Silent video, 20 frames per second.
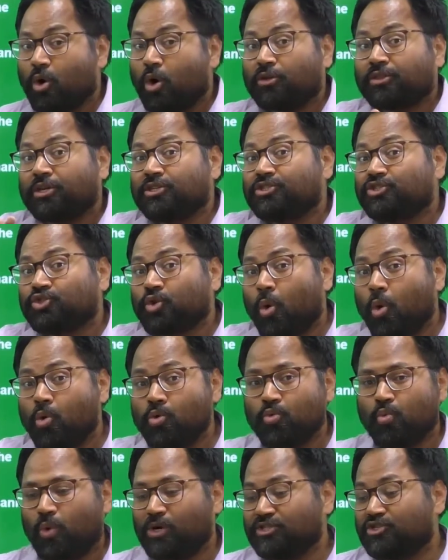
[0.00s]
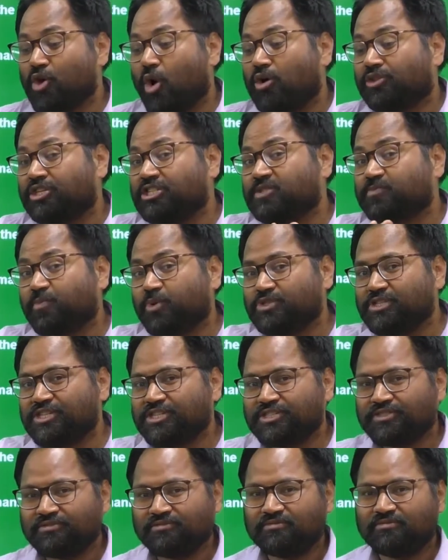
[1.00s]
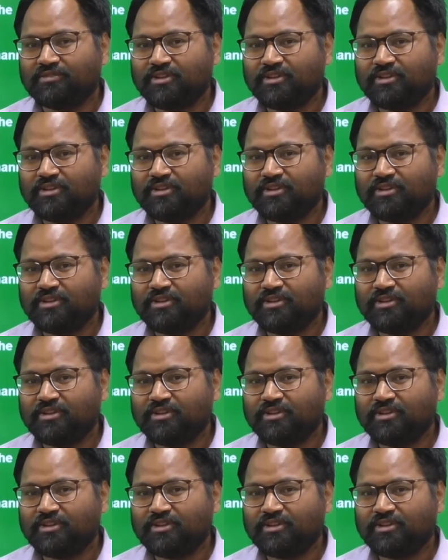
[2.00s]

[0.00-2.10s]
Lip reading: author's tone, what is the author's position.